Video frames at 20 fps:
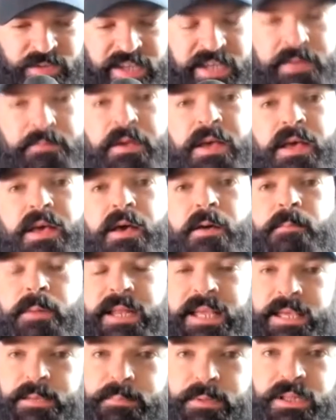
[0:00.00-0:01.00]
team,
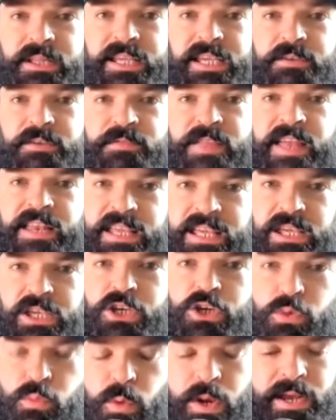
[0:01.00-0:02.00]
but he believed that he
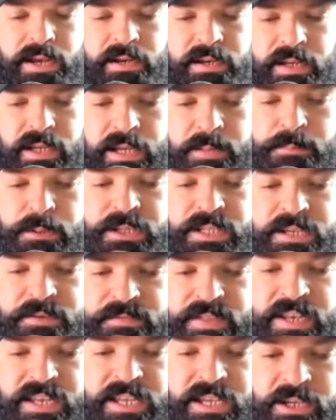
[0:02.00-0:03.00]
could win. He believed that